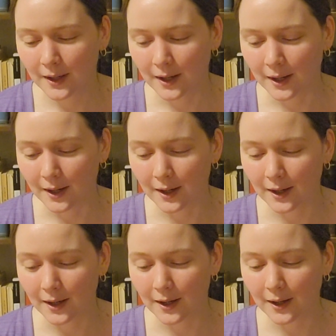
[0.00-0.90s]

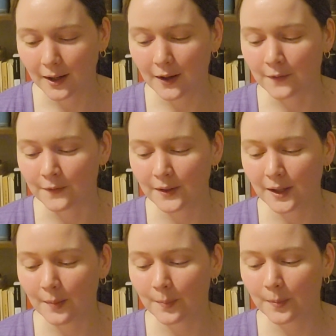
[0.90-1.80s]
A
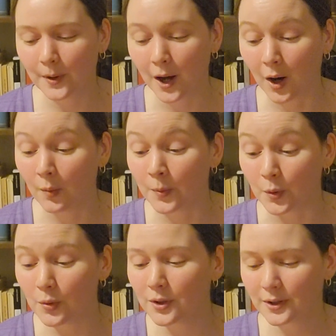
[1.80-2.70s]
Philip
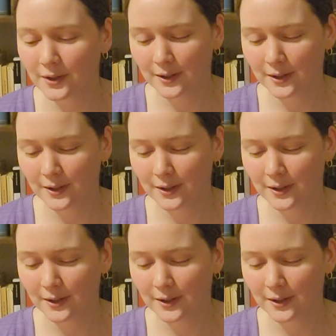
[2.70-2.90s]
Arbuck,